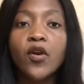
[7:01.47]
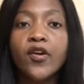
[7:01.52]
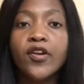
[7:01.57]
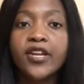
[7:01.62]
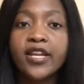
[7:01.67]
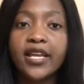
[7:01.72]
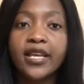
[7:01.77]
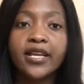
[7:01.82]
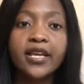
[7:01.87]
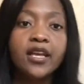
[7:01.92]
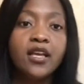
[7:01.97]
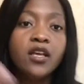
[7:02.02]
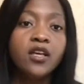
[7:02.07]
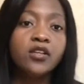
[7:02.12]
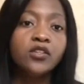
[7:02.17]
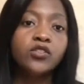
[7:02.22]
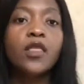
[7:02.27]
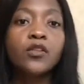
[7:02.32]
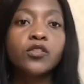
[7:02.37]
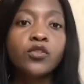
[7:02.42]
earning.
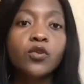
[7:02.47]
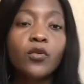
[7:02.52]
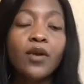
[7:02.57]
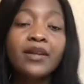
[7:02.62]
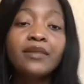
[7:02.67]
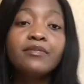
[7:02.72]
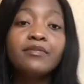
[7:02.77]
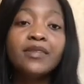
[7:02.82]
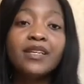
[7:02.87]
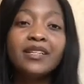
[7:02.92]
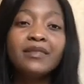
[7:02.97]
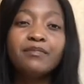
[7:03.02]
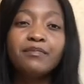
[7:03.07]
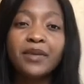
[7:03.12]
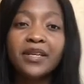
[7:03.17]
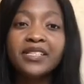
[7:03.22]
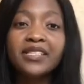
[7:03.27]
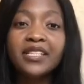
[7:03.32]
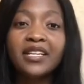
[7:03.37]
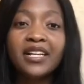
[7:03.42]
So what it
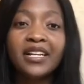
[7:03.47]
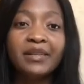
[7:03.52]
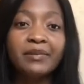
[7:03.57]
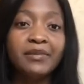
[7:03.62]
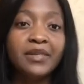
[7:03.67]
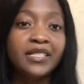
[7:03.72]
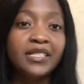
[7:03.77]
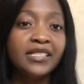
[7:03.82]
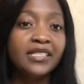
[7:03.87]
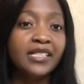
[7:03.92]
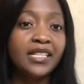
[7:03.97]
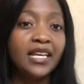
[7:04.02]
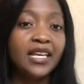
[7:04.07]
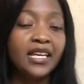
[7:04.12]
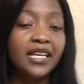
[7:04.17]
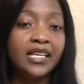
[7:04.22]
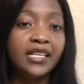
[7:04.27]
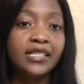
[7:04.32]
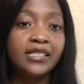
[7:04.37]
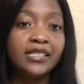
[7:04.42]
basically means
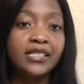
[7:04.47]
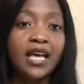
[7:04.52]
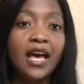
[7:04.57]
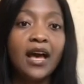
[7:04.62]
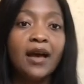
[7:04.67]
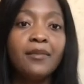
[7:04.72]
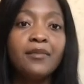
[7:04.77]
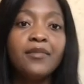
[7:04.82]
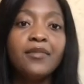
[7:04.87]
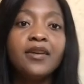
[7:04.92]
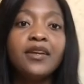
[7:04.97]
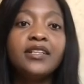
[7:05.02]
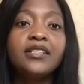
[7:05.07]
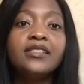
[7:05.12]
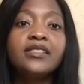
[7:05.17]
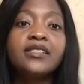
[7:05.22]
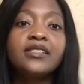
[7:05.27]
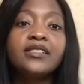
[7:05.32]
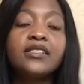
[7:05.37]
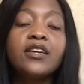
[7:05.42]
is
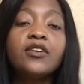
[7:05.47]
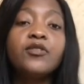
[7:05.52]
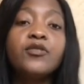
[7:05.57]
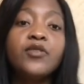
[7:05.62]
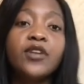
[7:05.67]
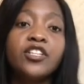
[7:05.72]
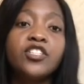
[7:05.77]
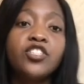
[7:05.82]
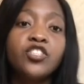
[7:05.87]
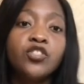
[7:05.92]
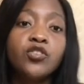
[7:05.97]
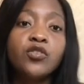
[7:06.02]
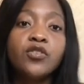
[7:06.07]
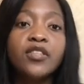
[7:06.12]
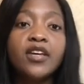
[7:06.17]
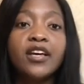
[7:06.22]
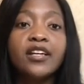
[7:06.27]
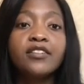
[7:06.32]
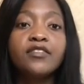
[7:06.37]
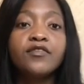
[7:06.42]
it's a ratio
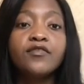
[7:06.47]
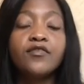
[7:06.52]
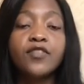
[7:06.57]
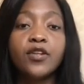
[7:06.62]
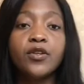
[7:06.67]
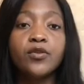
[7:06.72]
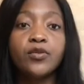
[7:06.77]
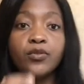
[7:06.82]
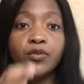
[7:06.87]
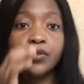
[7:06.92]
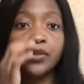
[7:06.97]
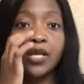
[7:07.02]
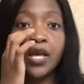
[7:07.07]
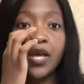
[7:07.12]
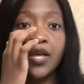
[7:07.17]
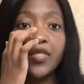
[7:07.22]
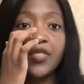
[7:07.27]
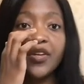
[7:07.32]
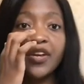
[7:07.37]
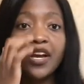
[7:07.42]
that values
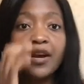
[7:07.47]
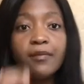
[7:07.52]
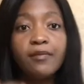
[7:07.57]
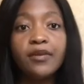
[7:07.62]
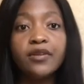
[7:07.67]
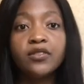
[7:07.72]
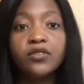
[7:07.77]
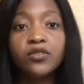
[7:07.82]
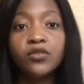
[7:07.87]
the company.